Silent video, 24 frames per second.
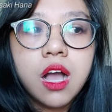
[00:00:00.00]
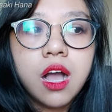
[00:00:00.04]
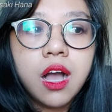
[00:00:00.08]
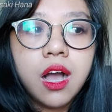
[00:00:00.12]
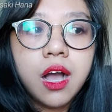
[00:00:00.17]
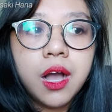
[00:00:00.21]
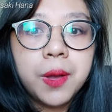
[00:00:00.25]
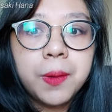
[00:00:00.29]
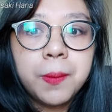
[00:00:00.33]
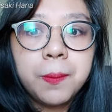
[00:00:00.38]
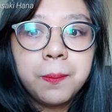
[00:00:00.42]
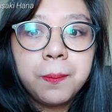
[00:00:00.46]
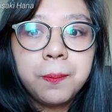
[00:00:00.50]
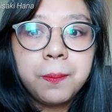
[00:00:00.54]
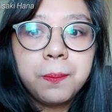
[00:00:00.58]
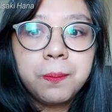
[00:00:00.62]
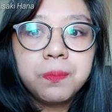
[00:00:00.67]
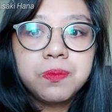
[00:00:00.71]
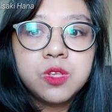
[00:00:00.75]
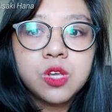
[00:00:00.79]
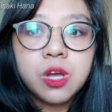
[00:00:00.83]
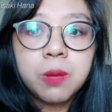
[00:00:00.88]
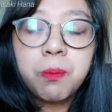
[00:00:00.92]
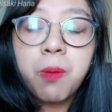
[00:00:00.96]

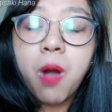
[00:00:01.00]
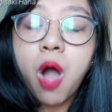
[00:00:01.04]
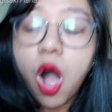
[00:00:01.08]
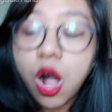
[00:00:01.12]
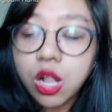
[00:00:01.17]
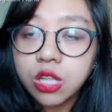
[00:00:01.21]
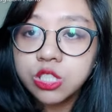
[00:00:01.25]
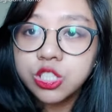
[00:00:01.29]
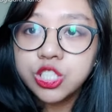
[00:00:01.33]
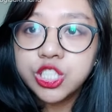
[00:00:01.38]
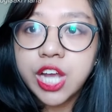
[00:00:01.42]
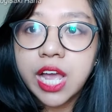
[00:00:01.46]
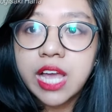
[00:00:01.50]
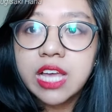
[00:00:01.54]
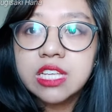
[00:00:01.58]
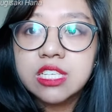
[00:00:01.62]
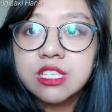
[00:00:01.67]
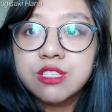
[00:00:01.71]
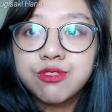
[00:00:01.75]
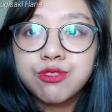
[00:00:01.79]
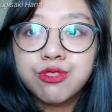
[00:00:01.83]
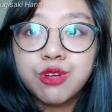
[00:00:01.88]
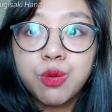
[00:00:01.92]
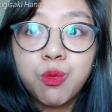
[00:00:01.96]
to
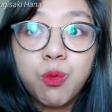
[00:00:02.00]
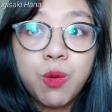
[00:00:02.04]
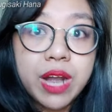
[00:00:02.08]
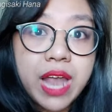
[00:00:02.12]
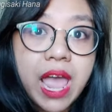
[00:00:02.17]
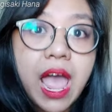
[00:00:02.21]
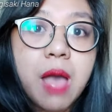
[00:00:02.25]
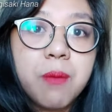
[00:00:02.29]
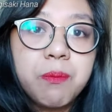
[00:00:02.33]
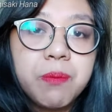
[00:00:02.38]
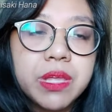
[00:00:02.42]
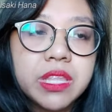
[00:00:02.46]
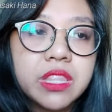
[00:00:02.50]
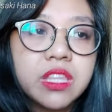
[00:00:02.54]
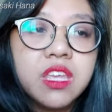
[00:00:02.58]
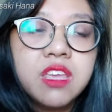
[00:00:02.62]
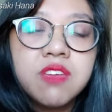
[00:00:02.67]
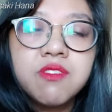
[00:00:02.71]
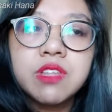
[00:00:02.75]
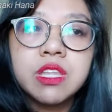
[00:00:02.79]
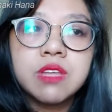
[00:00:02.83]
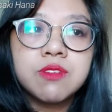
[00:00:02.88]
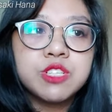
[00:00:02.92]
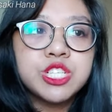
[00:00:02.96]
apologize for what happened.
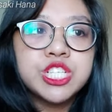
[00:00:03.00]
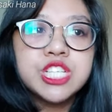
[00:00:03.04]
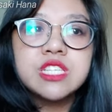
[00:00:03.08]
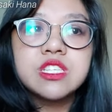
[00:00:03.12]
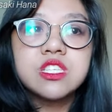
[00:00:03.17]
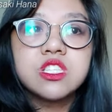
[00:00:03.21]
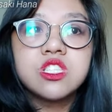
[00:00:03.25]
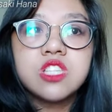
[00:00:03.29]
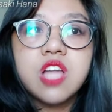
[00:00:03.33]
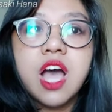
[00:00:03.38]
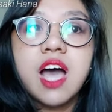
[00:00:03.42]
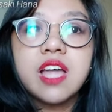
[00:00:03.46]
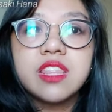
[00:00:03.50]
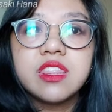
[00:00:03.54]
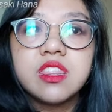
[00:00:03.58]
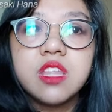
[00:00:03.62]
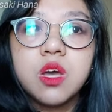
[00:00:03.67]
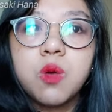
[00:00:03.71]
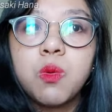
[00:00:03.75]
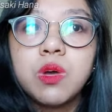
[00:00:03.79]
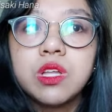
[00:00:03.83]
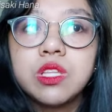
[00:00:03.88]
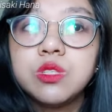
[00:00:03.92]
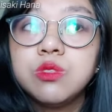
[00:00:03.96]
Even if she's not
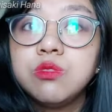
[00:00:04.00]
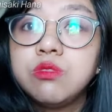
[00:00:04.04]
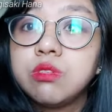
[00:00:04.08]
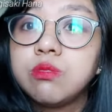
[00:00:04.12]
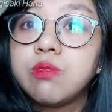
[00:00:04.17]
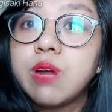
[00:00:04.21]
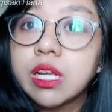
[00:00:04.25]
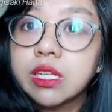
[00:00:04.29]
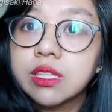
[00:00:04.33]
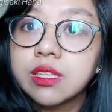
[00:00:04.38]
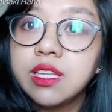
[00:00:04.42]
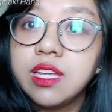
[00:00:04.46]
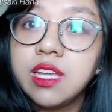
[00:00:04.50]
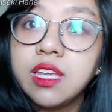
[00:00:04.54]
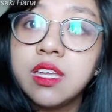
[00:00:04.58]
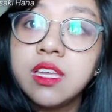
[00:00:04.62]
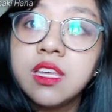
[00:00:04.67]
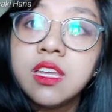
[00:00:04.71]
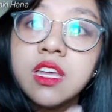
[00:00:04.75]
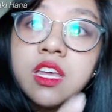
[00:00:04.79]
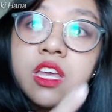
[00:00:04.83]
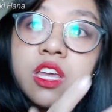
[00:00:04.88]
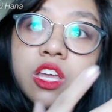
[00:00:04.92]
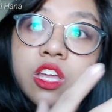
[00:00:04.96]
the one who
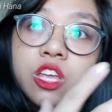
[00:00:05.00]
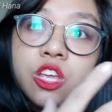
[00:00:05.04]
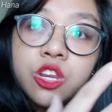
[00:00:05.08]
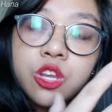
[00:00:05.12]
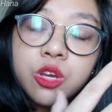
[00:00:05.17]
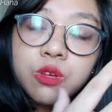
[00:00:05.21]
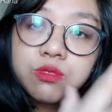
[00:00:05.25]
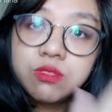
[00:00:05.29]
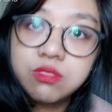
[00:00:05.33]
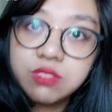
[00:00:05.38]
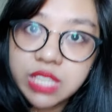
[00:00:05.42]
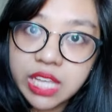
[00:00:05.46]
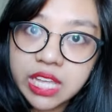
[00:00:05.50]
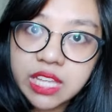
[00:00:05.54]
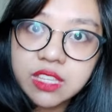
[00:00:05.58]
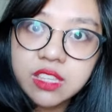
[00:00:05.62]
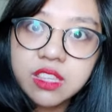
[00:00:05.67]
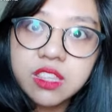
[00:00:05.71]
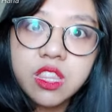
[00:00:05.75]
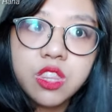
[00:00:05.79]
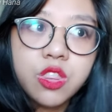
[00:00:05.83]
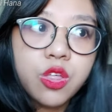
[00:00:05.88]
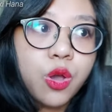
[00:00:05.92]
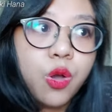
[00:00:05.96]
directly, you know,
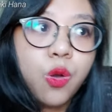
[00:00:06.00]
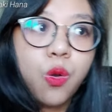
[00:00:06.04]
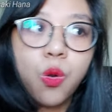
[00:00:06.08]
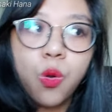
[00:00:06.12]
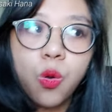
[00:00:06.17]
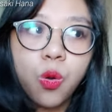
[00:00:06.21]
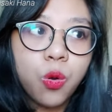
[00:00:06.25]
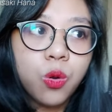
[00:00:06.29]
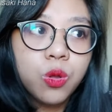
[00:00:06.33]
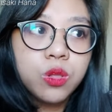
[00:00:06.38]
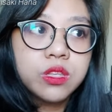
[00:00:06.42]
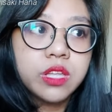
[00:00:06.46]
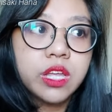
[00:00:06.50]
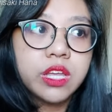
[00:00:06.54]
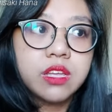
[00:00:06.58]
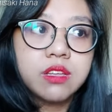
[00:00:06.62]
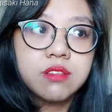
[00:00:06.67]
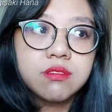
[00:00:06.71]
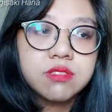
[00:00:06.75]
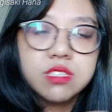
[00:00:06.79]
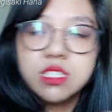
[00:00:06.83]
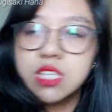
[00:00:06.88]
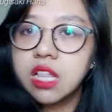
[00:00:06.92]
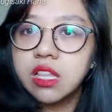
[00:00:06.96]
did the whole like
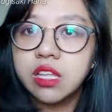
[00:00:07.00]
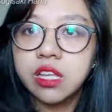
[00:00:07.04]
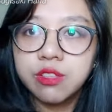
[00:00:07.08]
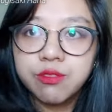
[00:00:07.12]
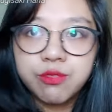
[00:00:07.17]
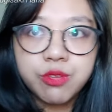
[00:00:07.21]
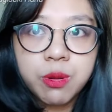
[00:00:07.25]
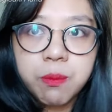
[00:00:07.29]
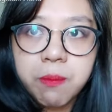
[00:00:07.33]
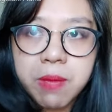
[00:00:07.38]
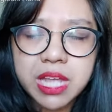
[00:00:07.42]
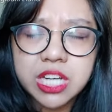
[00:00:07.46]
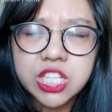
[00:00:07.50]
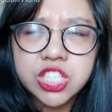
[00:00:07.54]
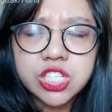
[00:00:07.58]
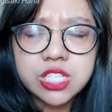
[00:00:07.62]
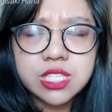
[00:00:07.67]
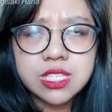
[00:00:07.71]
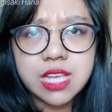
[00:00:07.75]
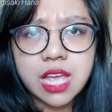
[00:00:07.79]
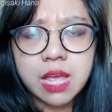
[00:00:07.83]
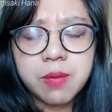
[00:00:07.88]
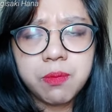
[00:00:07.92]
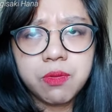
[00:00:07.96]
selling
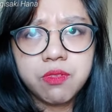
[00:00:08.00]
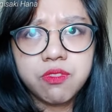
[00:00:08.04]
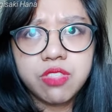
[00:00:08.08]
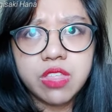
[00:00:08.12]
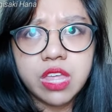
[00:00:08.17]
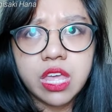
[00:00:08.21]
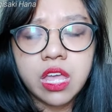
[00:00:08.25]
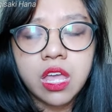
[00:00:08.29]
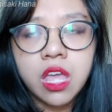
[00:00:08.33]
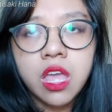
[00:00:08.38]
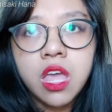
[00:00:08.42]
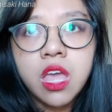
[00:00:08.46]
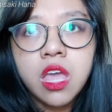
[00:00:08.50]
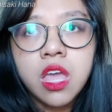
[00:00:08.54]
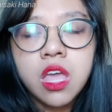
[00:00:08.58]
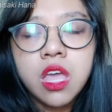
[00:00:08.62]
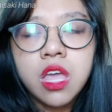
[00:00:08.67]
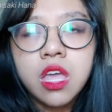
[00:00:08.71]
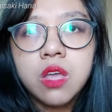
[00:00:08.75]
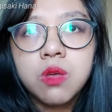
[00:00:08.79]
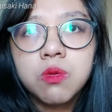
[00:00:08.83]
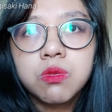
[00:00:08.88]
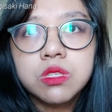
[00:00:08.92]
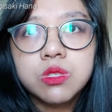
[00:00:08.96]
information type of thing,
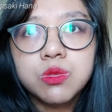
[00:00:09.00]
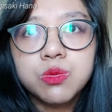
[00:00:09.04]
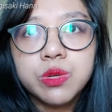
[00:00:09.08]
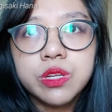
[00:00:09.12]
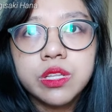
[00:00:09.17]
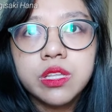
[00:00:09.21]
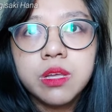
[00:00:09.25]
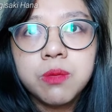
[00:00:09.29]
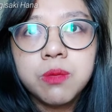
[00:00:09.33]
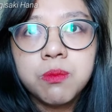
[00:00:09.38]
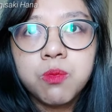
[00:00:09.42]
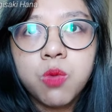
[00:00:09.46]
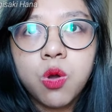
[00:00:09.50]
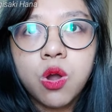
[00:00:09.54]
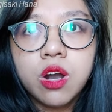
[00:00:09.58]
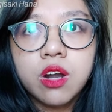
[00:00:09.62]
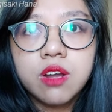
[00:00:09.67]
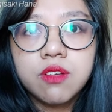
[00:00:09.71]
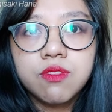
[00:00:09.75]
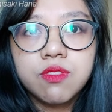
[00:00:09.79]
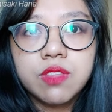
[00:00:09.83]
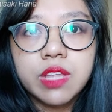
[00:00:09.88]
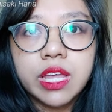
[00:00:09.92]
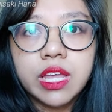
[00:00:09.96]
it was really more
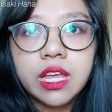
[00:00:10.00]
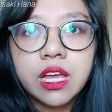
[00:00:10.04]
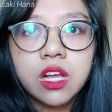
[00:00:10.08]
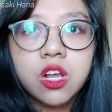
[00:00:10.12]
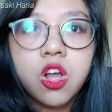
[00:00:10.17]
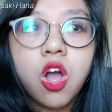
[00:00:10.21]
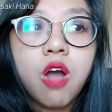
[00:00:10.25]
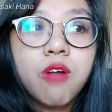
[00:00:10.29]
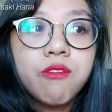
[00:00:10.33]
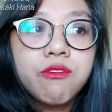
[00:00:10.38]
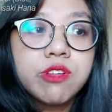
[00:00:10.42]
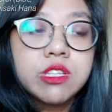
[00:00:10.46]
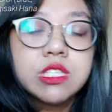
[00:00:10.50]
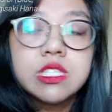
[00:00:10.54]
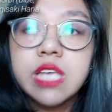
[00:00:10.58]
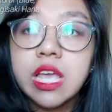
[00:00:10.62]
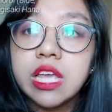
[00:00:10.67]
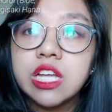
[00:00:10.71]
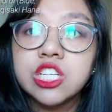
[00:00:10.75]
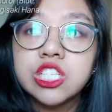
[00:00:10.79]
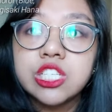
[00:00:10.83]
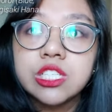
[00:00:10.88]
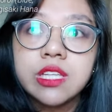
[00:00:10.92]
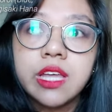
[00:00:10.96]
of like a
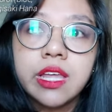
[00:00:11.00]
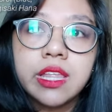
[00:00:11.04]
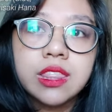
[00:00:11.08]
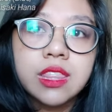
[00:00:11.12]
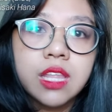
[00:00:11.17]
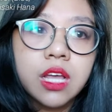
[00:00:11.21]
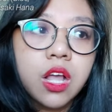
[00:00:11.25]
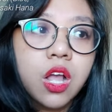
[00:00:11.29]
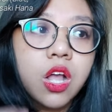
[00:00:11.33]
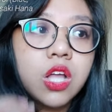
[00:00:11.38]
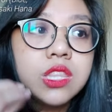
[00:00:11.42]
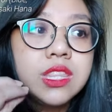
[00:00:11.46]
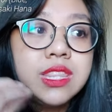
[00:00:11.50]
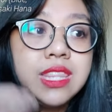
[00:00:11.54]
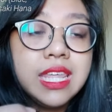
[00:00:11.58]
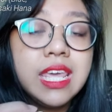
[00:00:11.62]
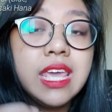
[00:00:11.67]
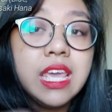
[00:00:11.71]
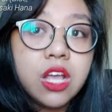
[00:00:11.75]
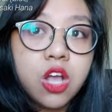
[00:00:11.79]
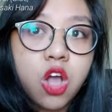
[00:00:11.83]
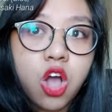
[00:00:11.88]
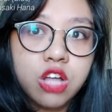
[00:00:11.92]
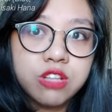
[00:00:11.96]
confrontation, like
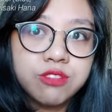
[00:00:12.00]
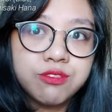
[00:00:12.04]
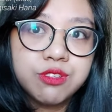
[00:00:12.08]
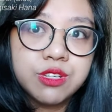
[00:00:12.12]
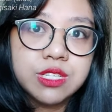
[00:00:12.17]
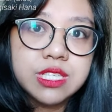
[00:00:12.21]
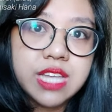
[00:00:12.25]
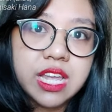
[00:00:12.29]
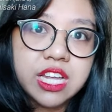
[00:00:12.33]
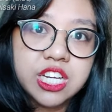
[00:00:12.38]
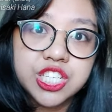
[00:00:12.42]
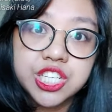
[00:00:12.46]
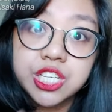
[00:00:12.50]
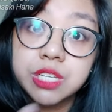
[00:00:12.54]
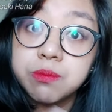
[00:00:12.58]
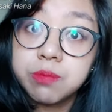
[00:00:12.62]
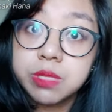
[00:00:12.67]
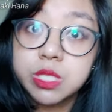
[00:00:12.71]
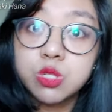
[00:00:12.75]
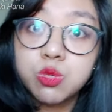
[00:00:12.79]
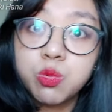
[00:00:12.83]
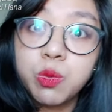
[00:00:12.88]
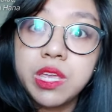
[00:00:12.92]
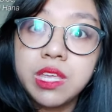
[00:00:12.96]
the confrontation
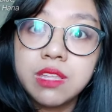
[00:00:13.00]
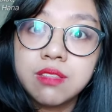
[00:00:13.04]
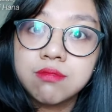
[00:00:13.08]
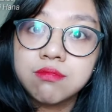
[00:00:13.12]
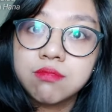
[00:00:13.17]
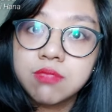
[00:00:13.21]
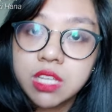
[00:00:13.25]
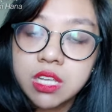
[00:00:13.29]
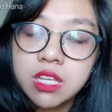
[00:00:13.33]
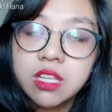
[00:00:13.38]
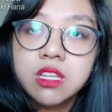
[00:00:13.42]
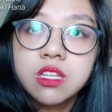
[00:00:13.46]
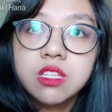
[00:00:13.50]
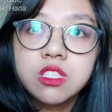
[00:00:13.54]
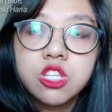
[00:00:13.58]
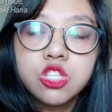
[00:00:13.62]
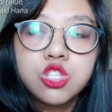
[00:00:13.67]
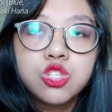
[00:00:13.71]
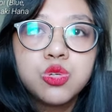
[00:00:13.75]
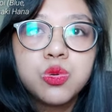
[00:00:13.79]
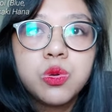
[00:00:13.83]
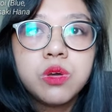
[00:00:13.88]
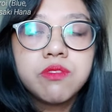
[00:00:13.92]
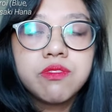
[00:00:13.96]
between the
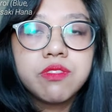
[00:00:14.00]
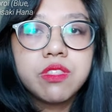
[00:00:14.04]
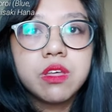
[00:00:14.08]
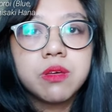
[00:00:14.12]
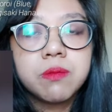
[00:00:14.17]
two of